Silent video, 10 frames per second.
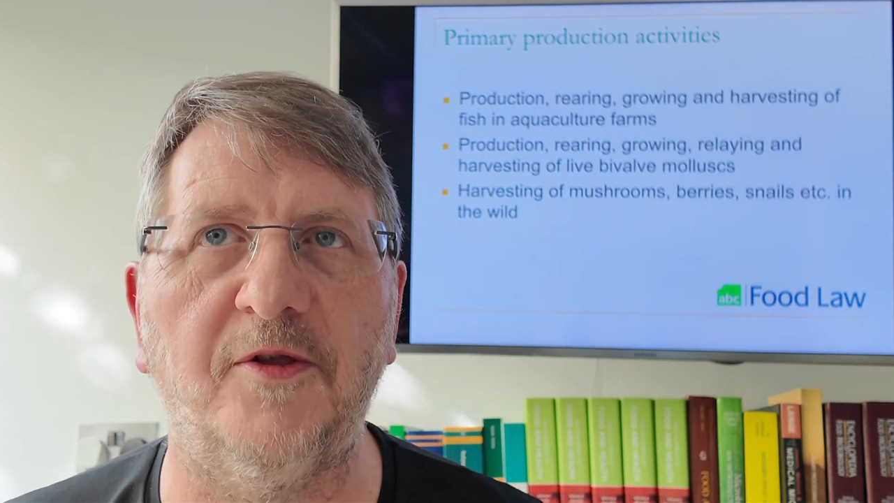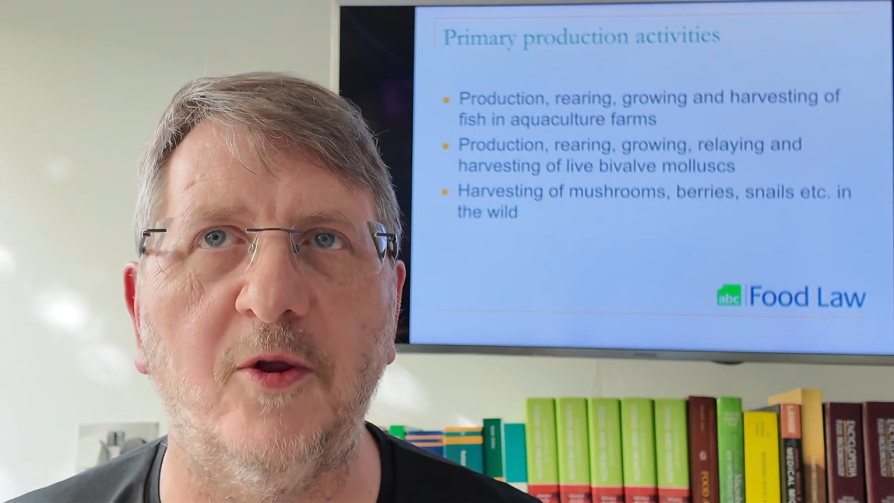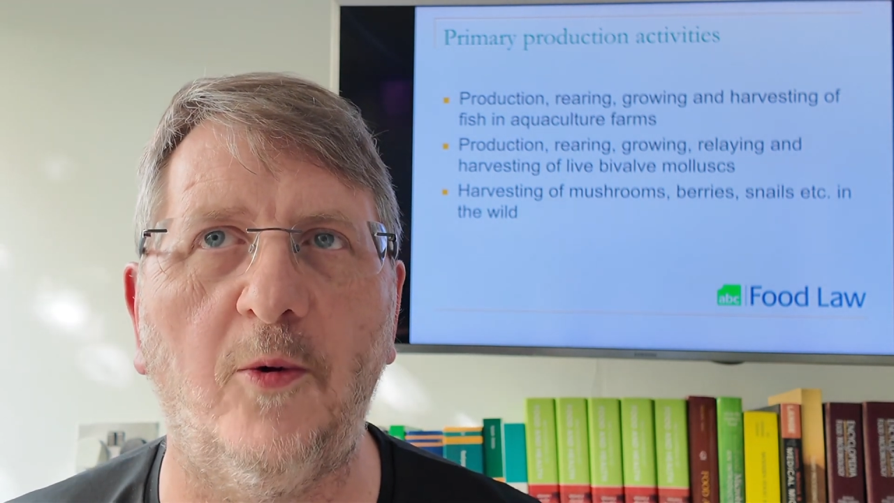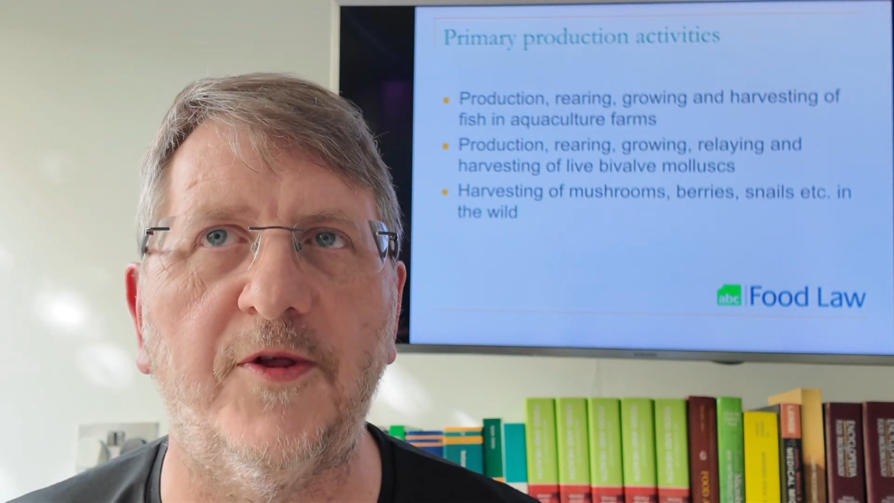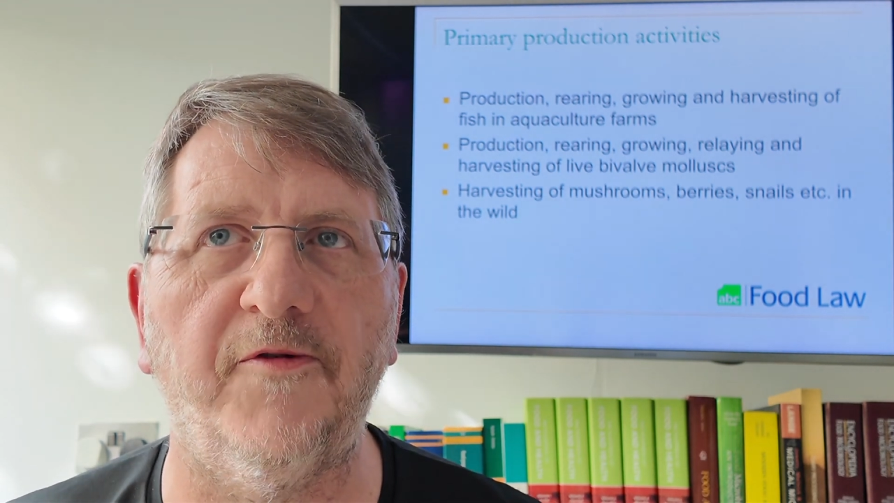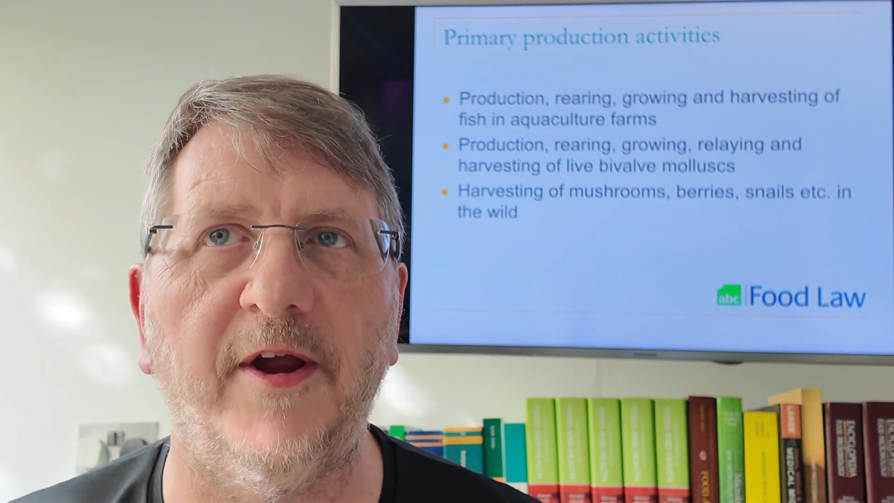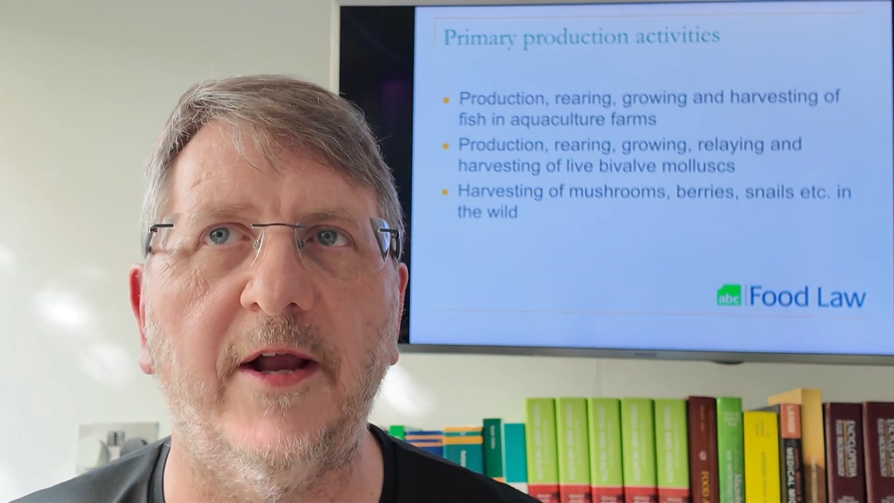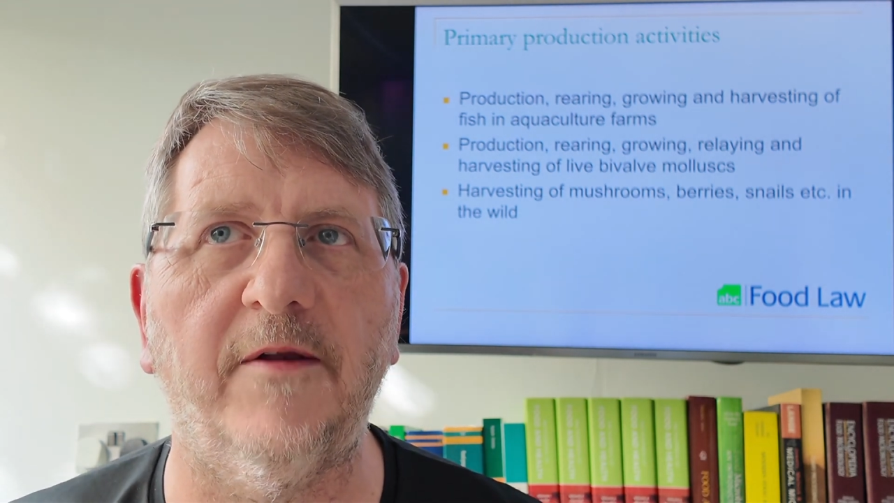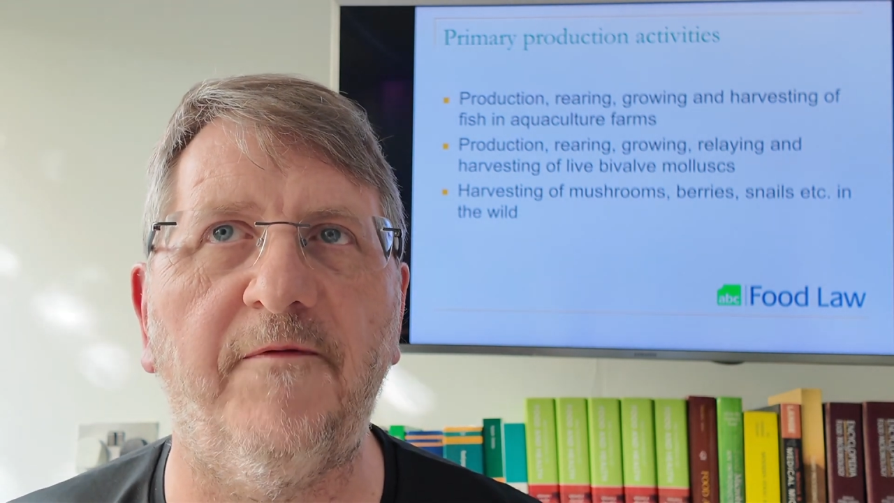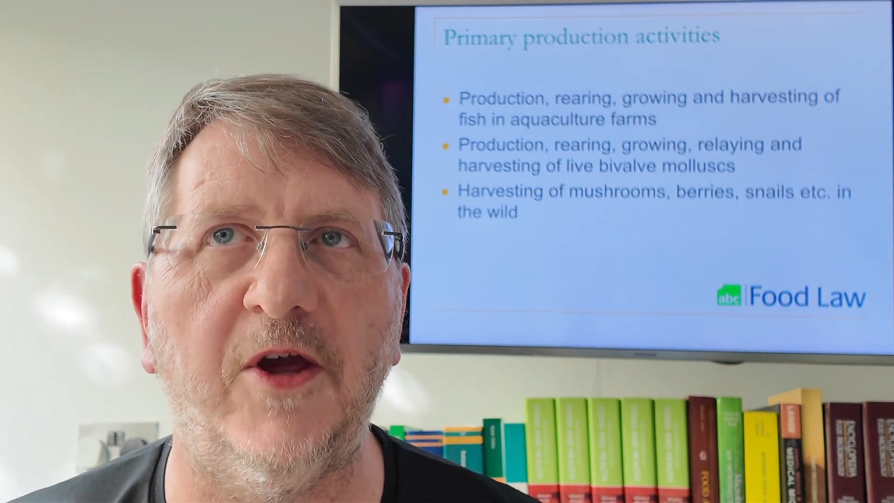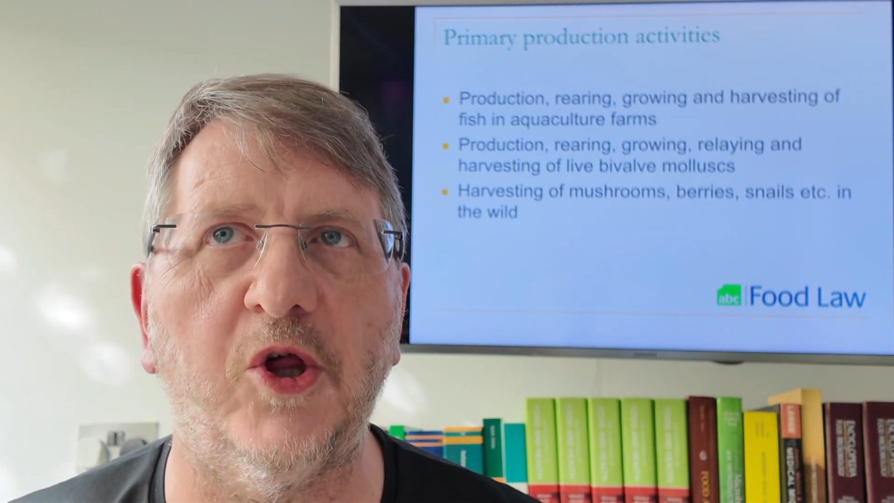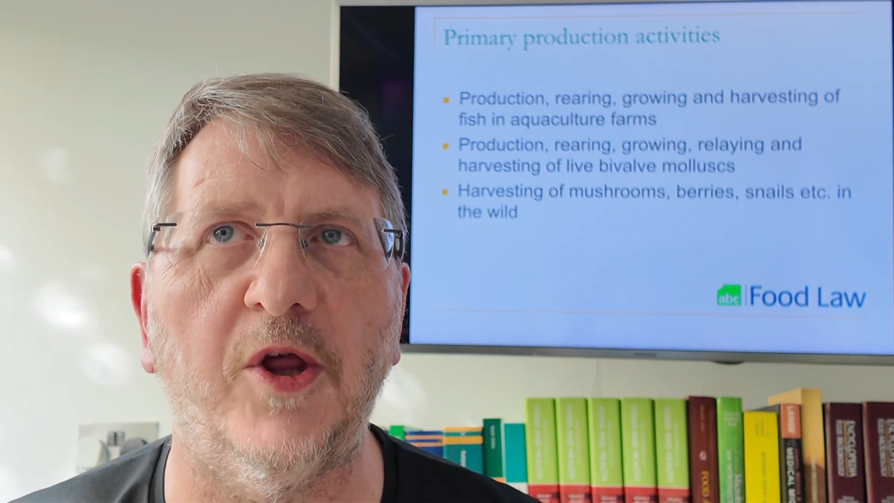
slaughtering fish